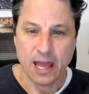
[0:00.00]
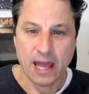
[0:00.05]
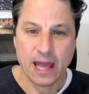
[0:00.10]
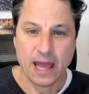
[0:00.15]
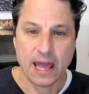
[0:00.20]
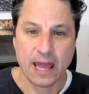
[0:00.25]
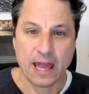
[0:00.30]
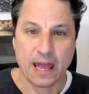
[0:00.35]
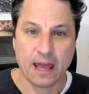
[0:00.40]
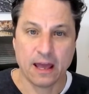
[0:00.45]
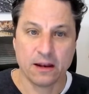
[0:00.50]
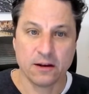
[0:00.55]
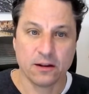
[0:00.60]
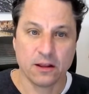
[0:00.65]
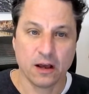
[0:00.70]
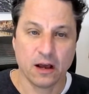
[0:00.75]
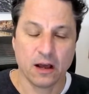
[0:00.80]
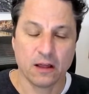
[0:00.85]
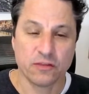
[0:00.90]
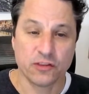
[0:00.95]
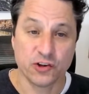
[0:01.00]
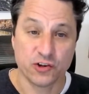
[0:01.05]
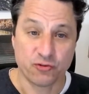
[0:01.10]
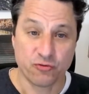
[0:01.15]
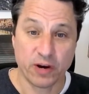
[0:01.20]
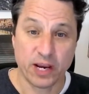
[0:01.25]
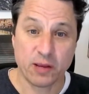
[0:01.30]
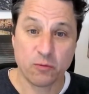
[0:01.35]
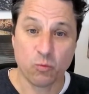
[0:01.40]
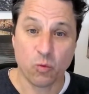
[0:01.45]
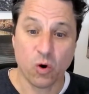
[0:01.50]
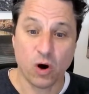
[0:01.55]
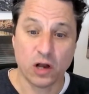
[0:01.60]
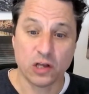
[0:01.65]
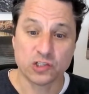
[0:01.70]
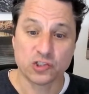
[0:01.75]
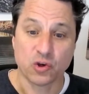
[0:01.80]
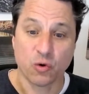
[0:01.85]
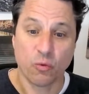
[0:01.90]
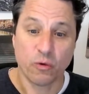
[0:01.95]
And the dream
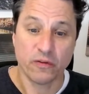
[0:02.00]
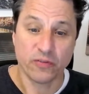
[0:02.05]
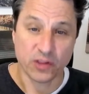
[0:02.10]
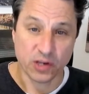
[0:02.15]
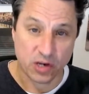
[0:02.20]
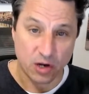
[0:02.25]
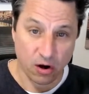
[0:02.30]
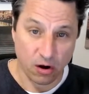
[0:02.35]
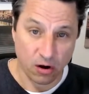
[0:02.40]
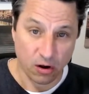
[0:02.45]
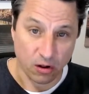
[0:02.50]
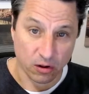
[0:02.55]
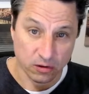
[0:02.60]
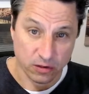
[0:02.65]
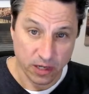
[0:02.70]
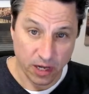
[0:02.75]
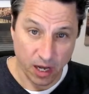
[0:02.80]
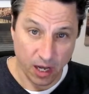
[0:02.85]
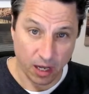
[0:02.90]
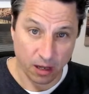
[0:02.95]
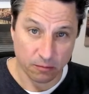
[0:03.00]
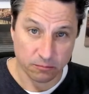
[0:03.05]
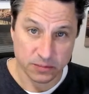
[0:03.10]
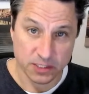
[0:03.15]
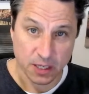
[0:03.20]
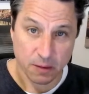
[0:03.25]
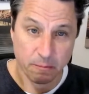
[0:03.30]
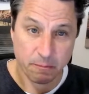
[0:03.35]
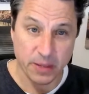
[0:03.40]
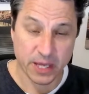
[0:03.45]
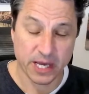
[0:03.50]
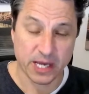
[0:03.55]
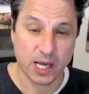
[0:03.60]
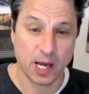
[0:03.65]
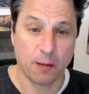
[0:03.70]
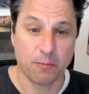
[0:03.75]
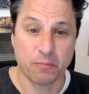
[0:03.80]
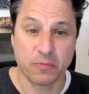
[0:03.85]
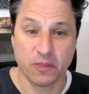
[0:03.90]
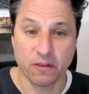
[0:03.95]
was, when the call comes, pick
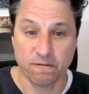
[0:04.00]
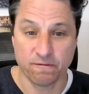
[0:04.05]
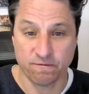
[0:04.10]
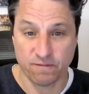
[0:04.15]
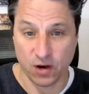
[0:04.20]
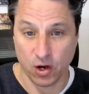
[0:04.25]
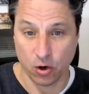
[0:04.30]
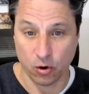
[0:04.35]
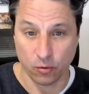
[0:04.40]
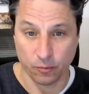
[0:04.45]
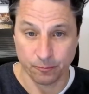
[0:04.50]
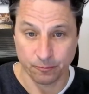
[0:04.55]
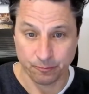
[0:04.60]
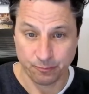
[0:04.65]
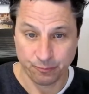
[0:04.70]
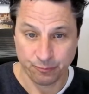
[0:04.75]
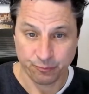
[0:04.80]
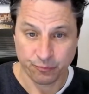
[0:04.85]
up the phone.